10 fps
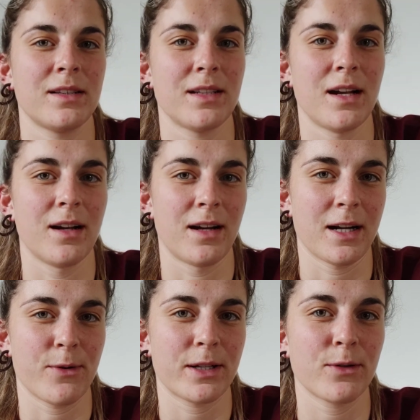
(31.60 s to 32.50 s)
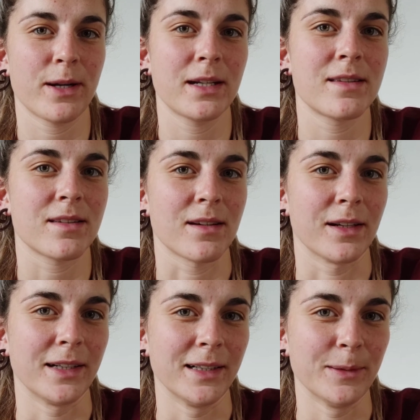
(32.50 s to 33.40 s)
Uh, I graduated
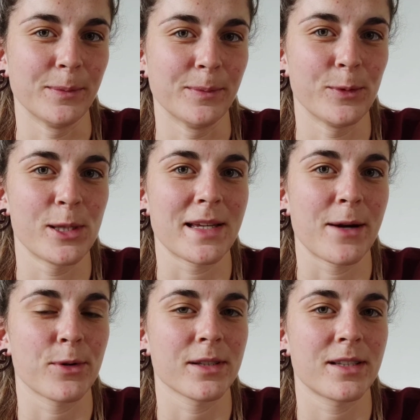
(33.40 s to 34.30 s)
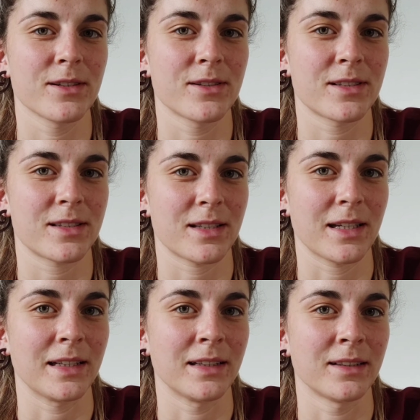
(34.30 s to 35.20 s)
um, with aerial Silks
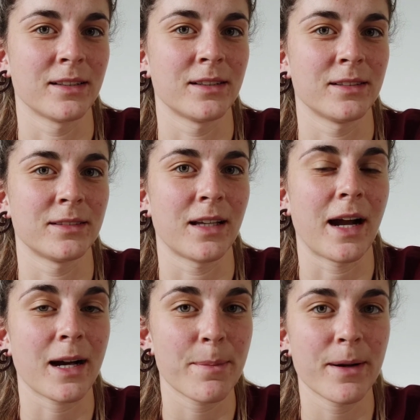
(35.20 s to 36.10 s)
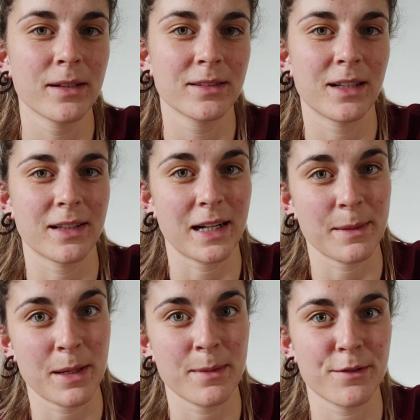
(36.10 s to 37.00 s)
in uh, the ACAPA, the
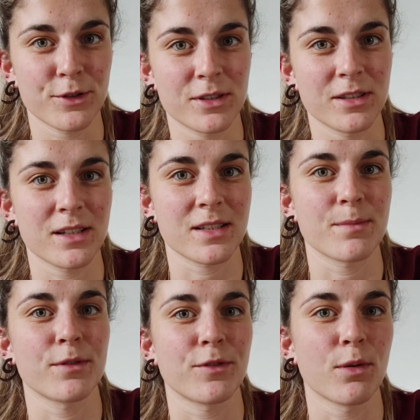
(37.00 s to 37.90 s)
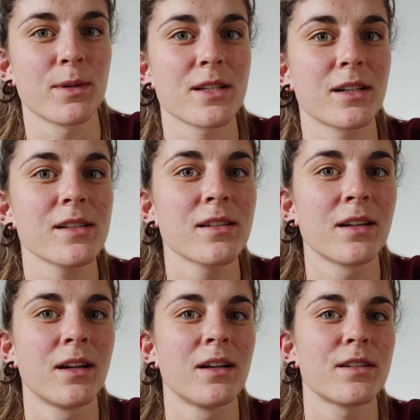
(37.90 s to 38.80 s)
Academy for Circus and Performance Art,
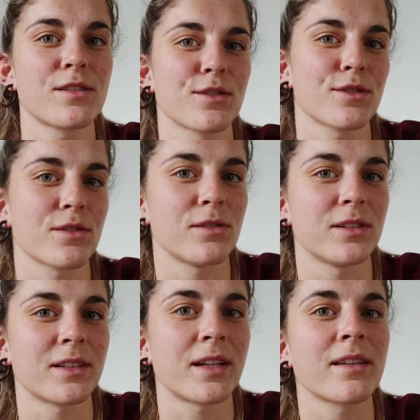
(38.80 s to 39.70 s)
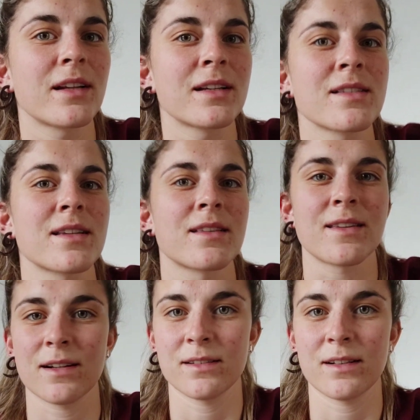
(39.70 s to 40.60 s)
circus school in the Netherlands. And
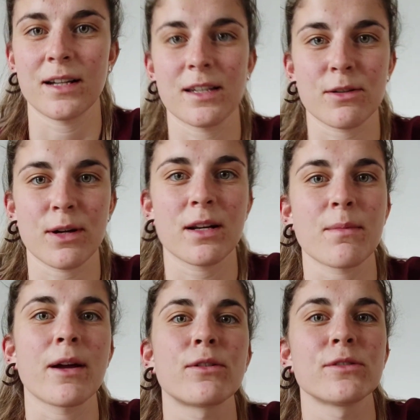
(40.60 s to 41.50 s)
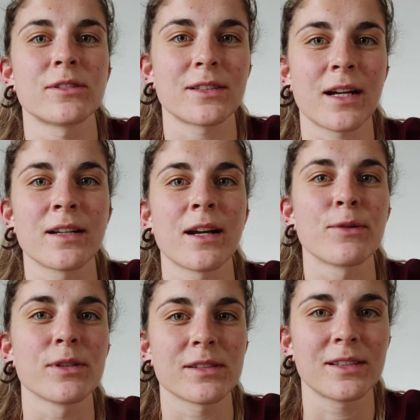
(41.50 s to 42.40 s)
there I created my own style in
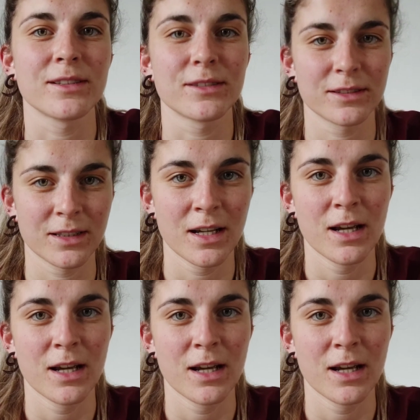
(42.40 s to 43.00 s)
aerial Silks,